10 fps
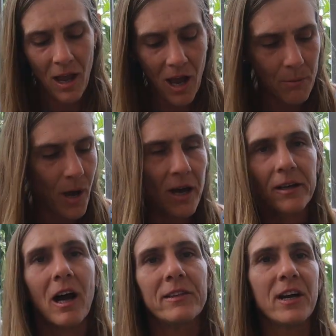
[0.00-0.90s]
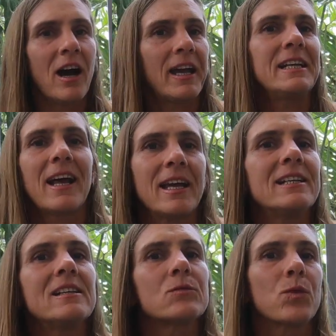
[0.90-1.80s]
on the high
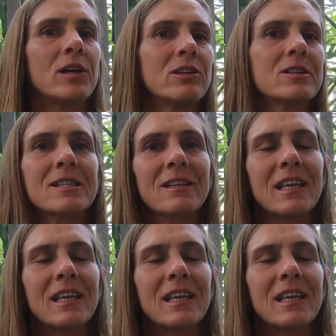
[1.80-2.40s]
90s wheels,